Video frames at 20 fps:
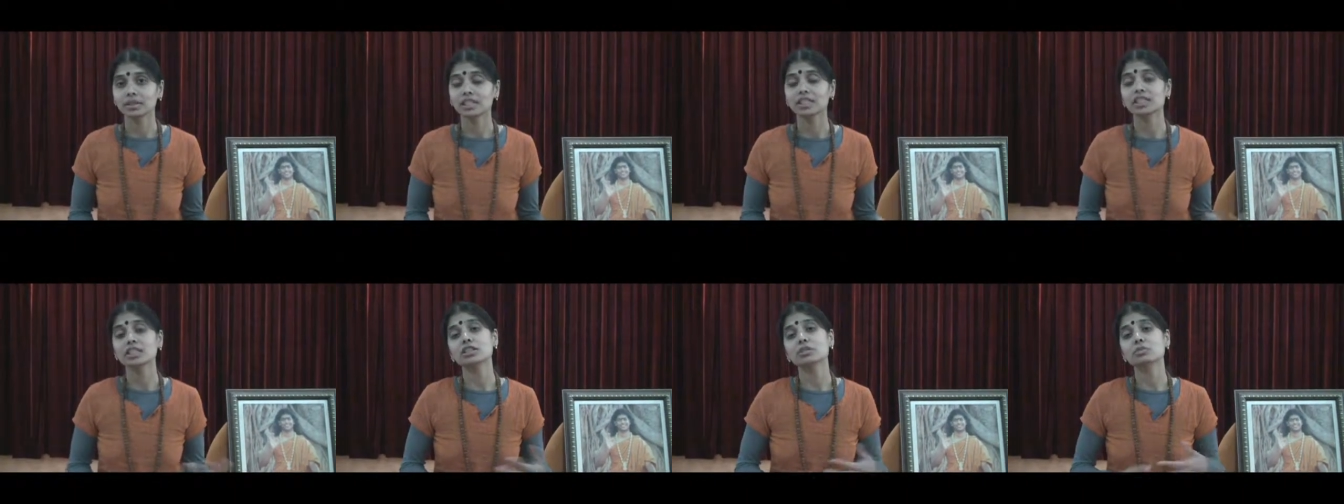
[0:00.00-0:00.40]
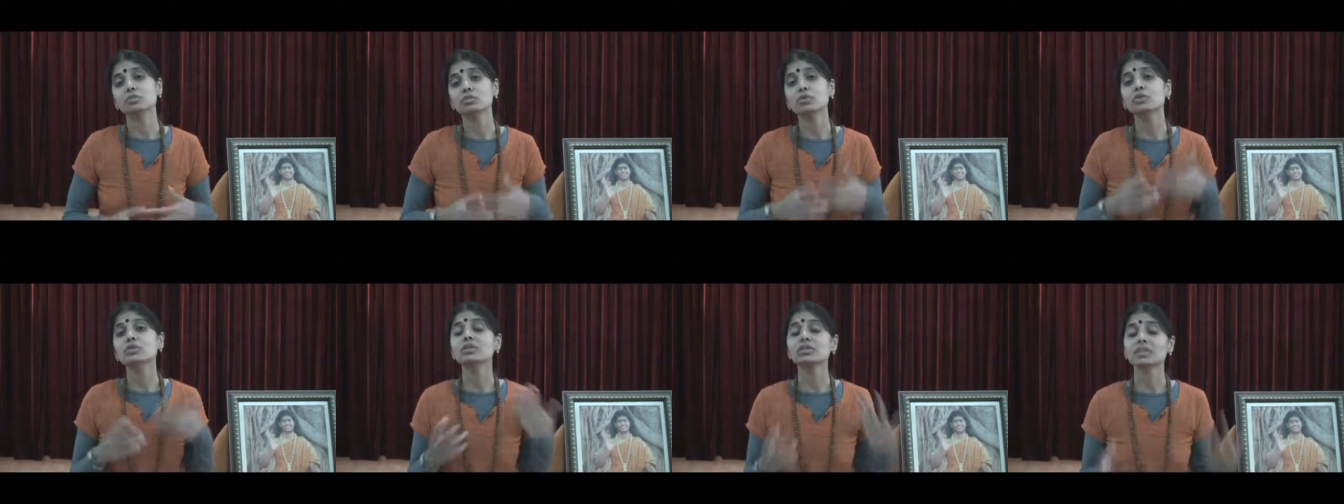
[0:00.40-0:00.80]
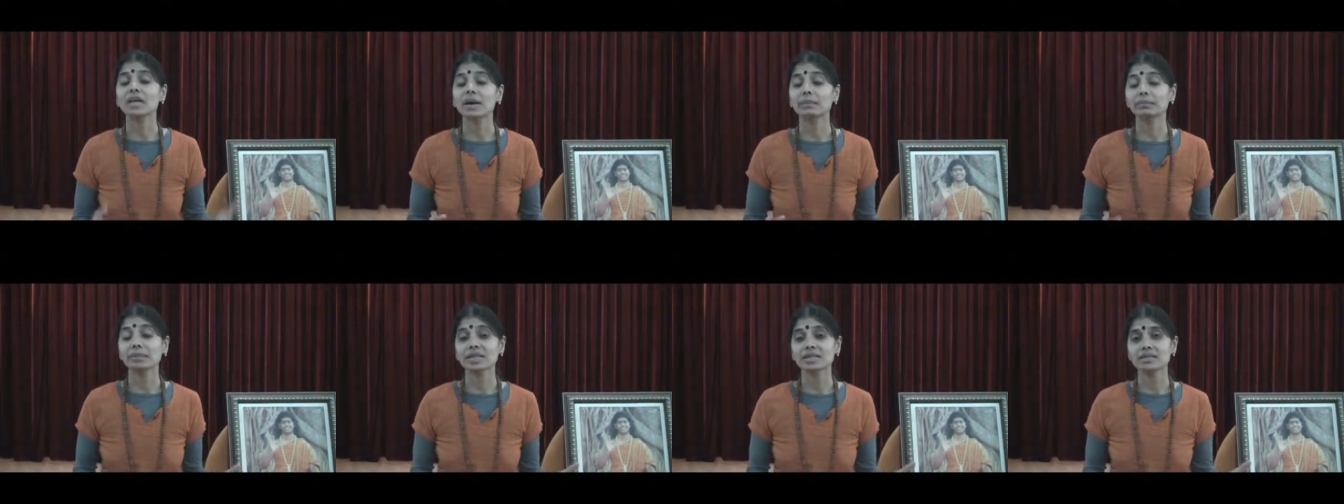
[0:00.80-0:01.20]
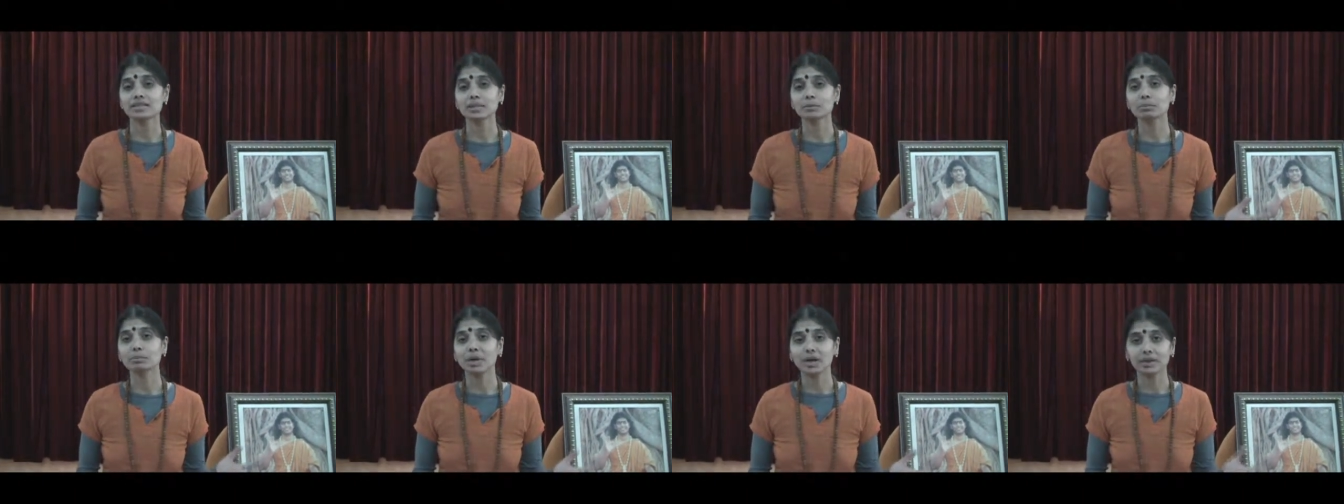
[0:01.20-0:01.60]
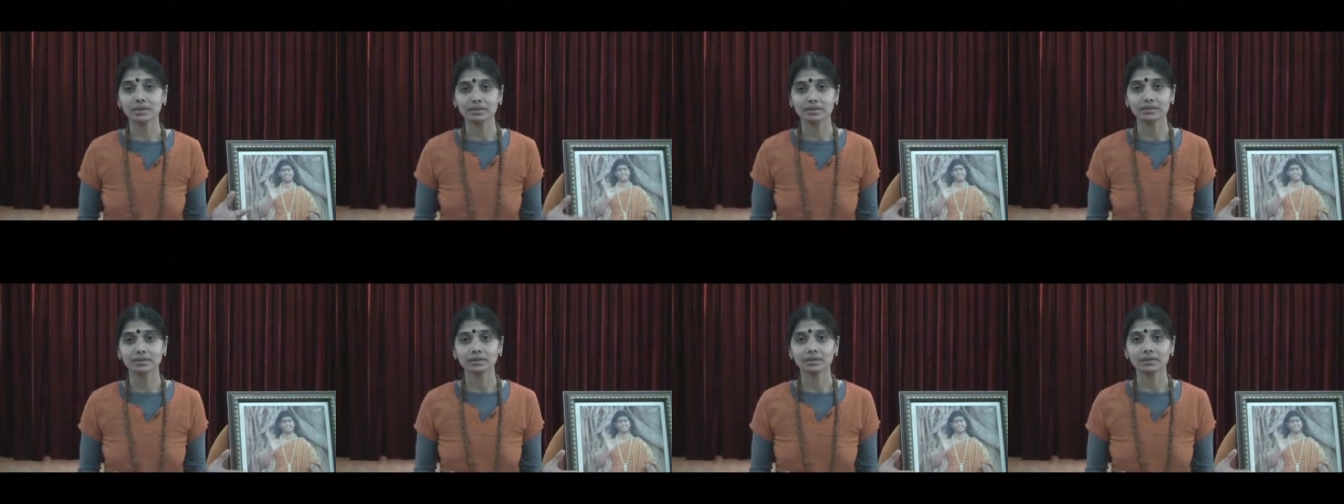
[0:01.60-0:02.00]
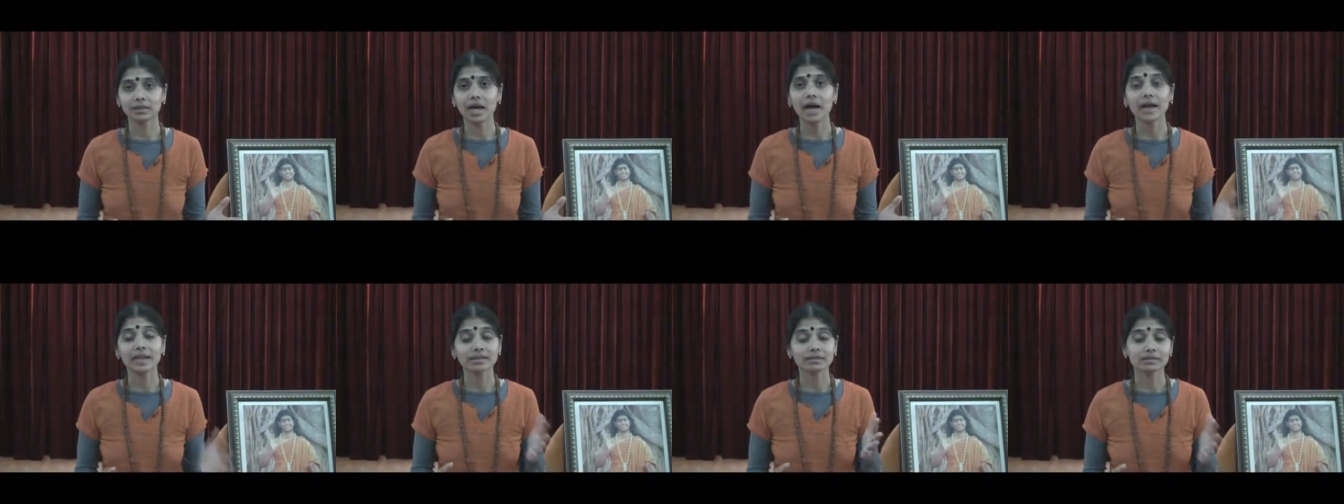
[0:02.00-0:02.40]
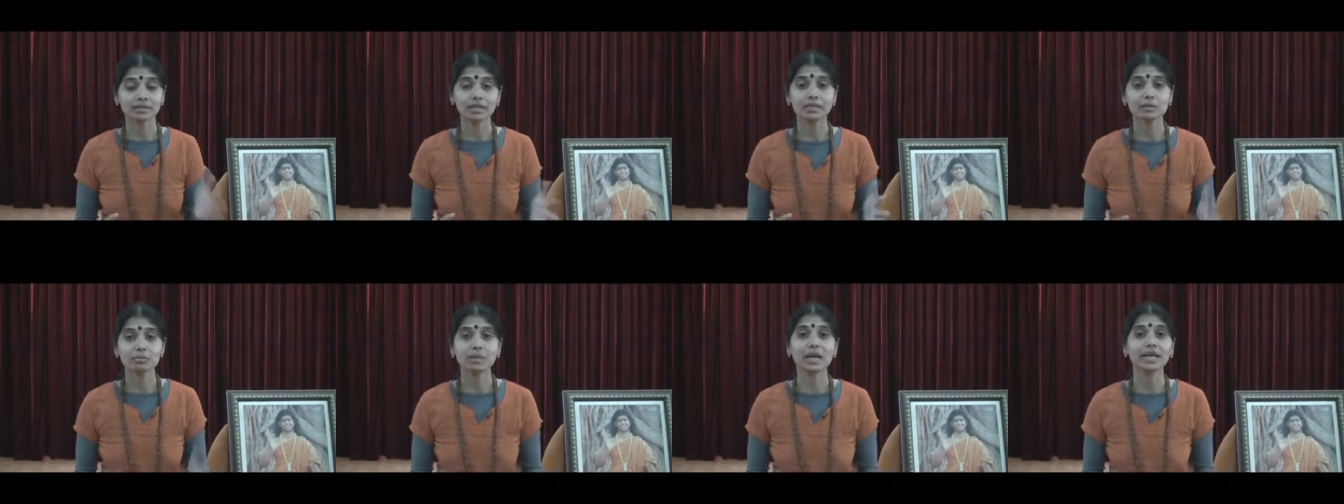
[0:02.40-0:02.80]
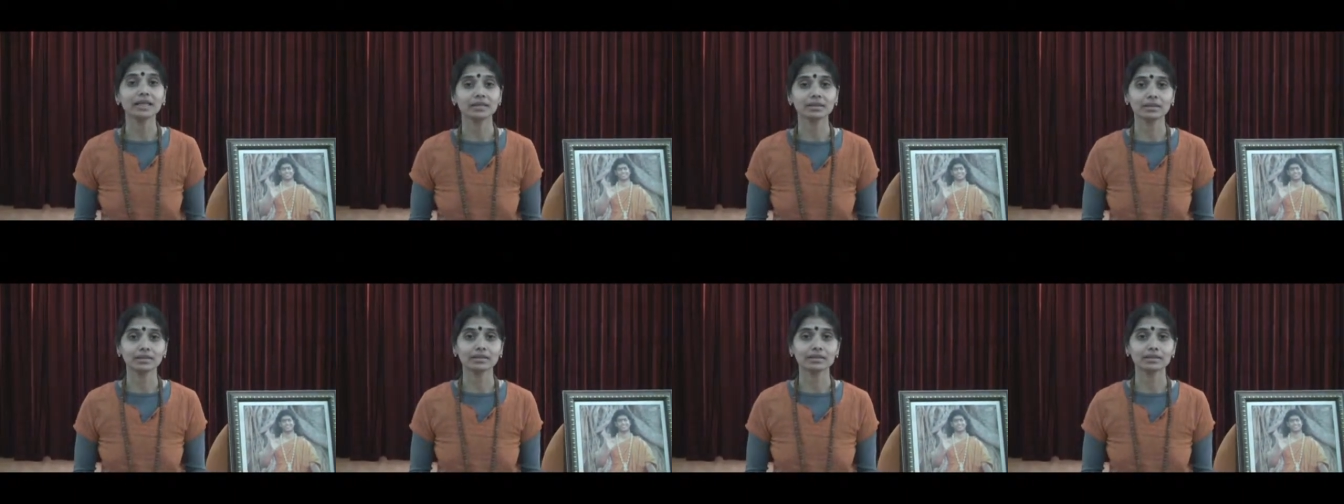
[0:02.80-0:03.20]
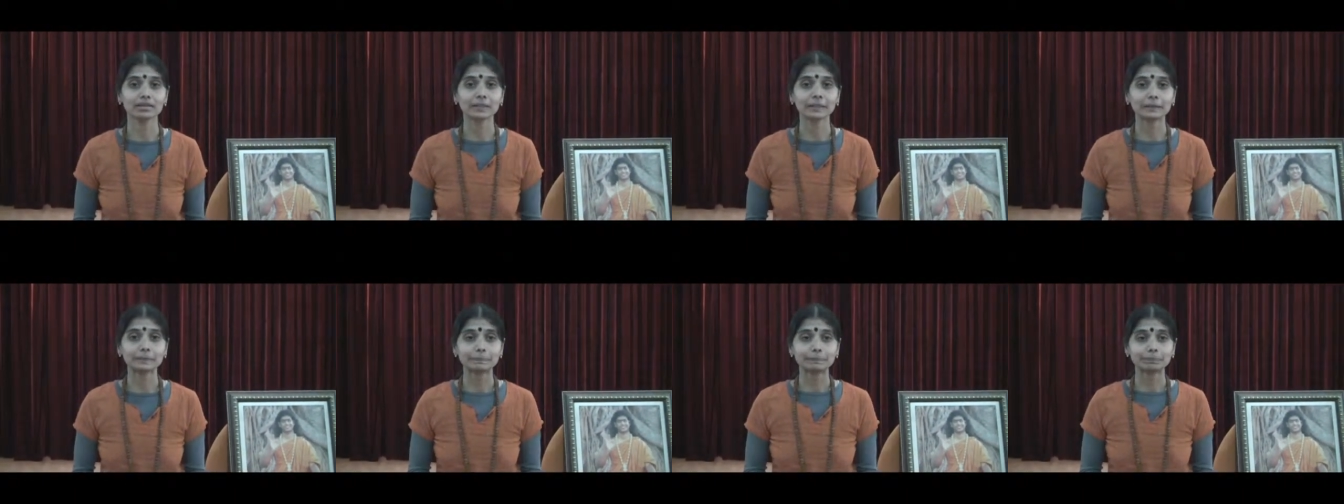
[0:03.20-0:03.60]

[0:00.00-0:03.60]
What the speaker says: That is the most amazing part I see in my kids.